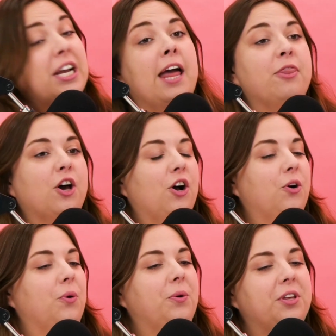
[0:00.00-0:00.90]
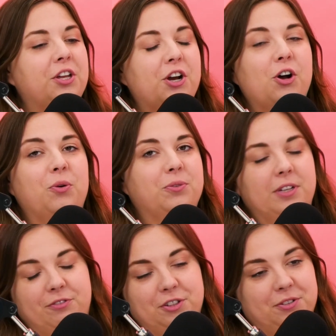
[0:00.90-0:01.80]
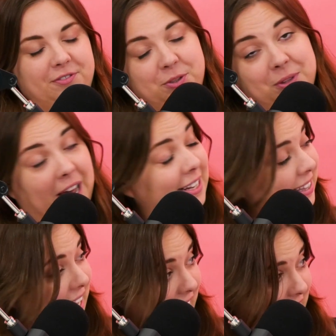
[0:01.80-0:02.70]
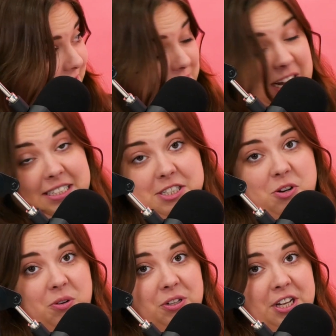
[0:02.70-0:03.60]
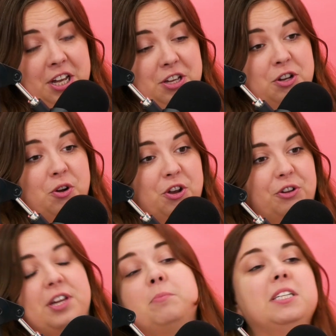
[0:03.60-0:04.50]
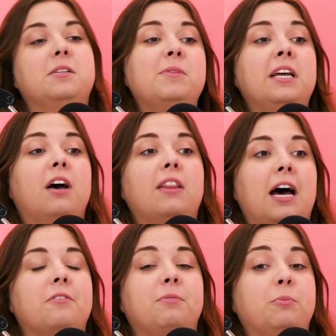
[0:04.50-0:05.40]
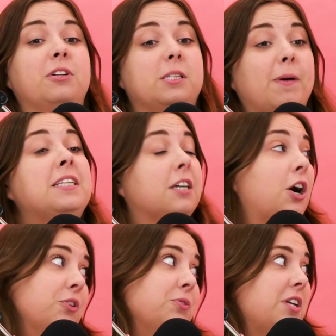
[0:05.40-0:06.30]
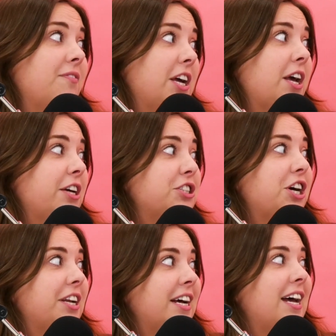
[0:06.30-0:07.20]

again, though, you know, if you like that, that's totally, you know, your thing. But to me, a lot of people expect to cut loose on vacation